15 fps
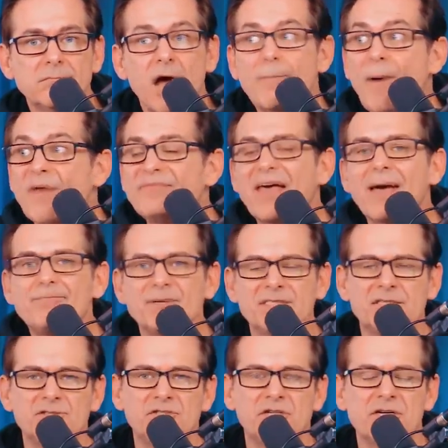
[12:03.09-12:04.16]
How about that
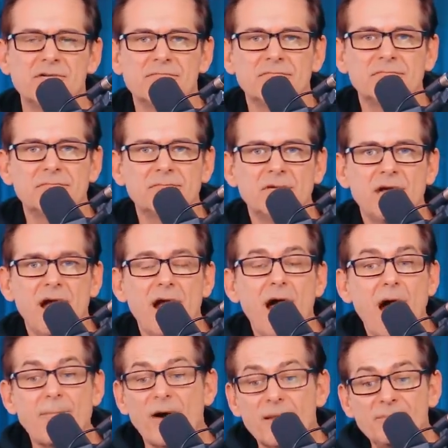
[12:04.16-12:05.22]
petition?
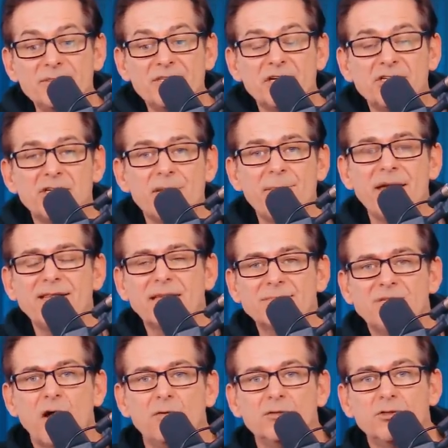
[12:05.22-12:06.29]
How about a petition to make
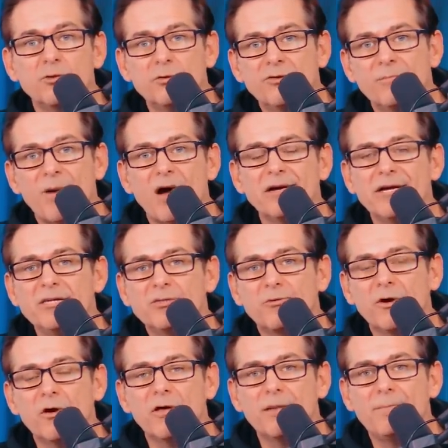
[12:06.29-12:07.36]
them tell the truth about
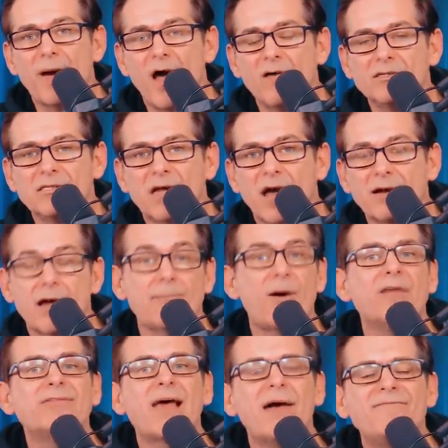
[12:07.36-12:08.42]
Israel and Palestine? How
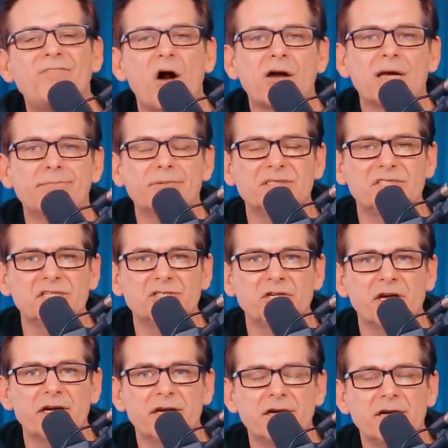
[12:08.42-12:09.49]
about that fucking
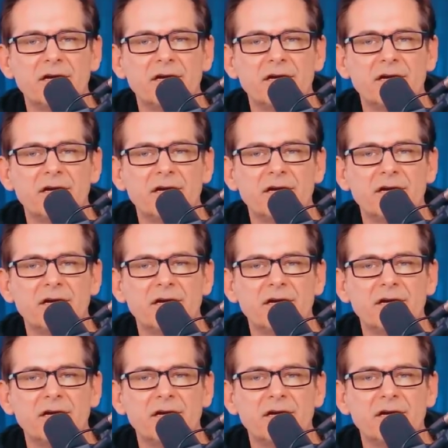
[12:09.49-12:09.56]
petition?